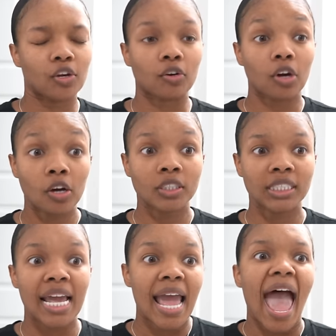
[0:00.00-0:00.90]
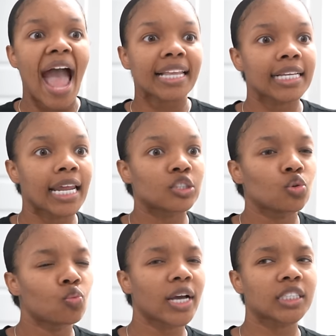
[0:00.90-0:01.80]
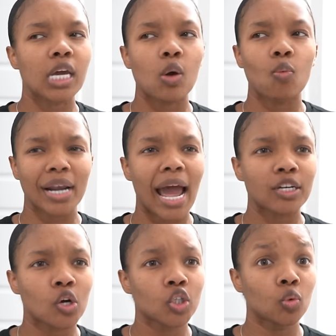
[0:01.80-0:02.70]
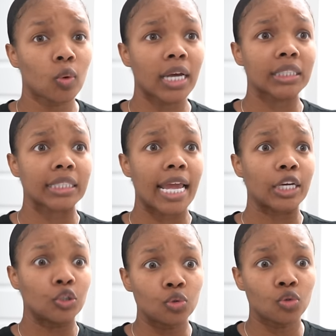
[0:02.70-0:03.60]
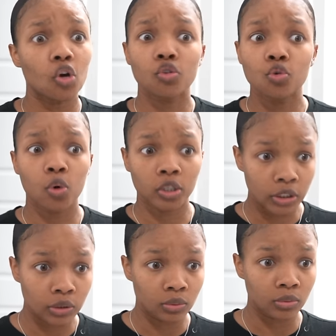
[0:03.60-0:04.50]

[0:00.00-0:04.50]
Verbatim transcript: here cursing, acting like you wasn't when I know you was, and you know you were too.